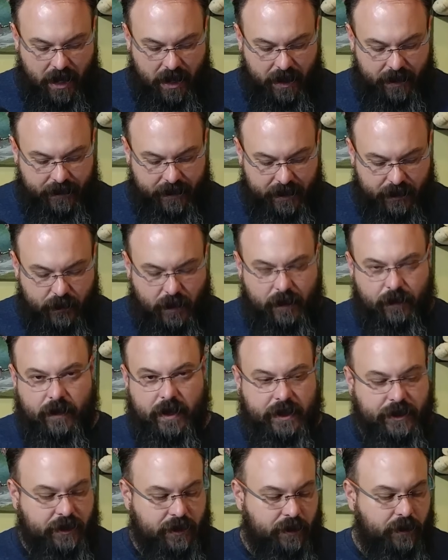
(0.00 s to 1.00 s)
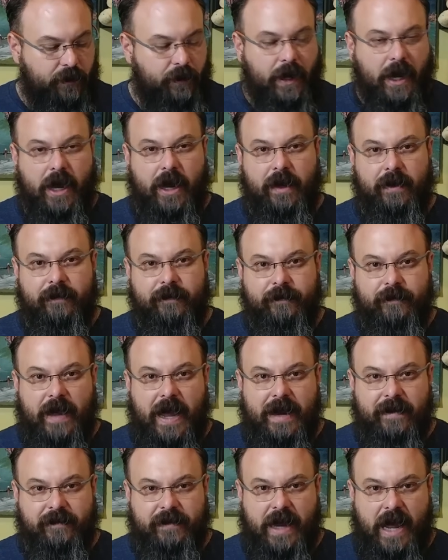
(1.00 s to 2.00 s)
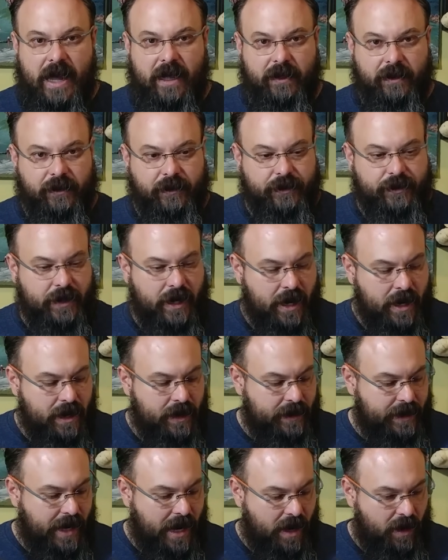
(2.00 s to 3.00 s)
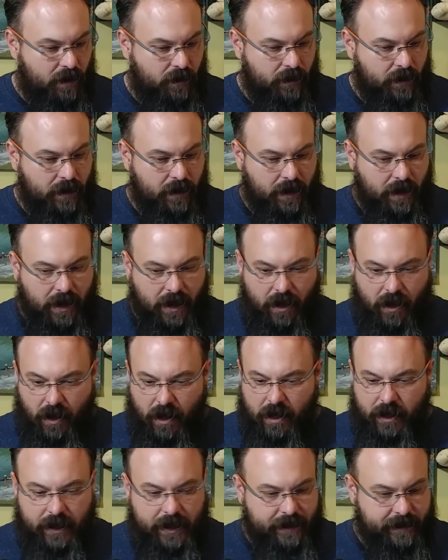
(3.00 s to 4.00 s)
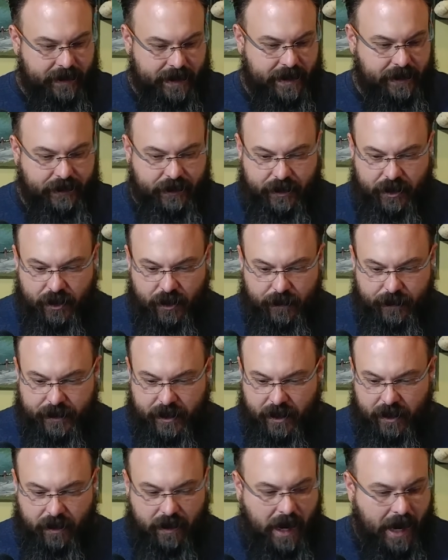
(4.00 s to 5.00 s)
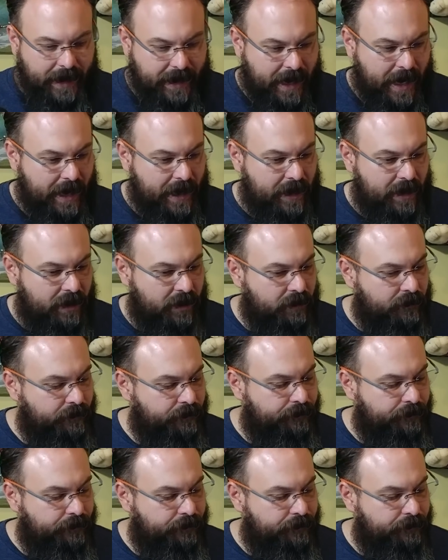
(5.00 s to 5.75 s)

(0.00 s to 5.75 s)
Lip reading: This one runs you $5. Now, all of these cubes here, I kind of,